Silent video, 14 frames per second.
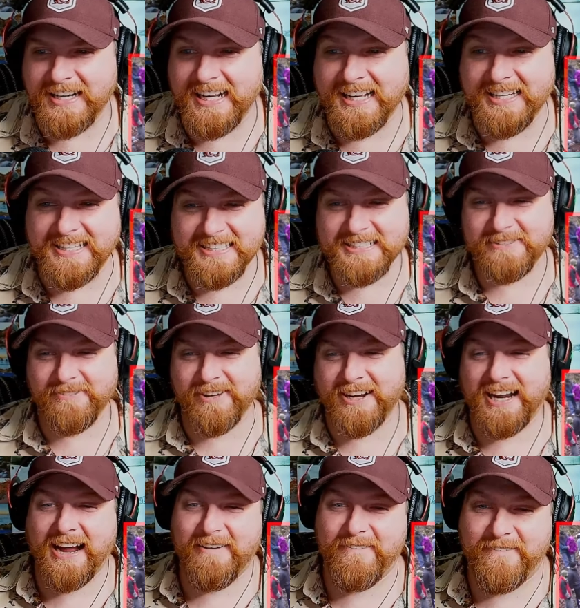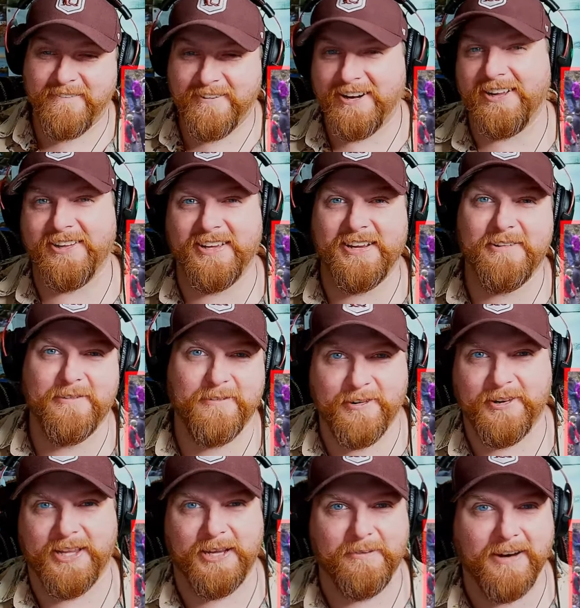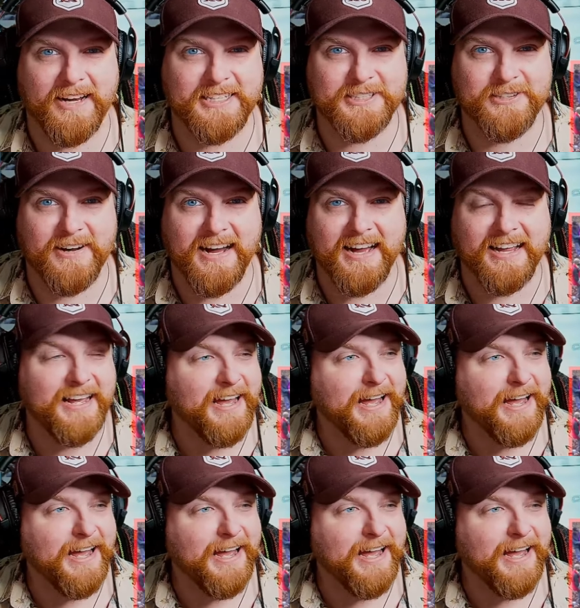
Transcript: And this one, I really, really want to try.